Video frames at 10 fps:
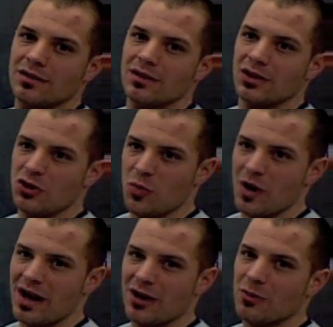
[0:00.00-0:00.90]
the
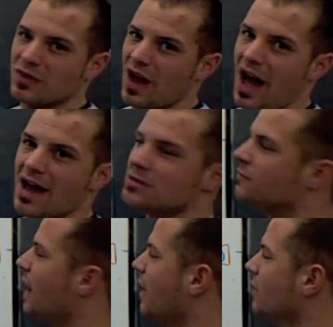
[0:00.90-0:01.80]
numerator with the highest
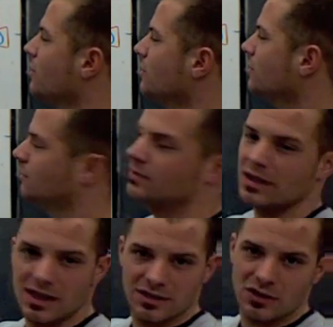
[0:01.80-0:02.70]
value
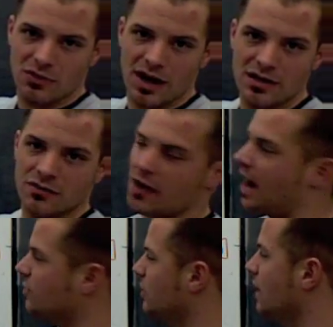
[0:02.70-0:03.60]
is the greatest
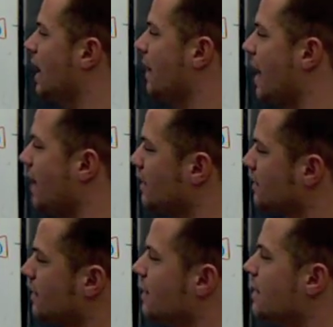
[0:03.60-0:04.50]
fraction, and that
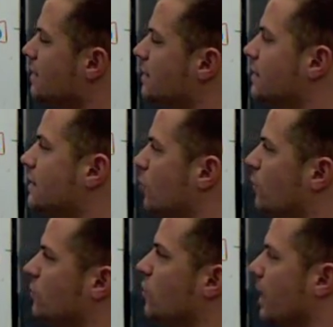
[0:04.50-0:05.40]
is 16 over
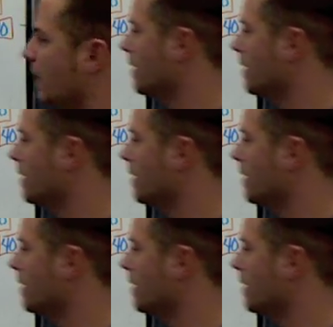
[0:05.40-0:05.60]
20.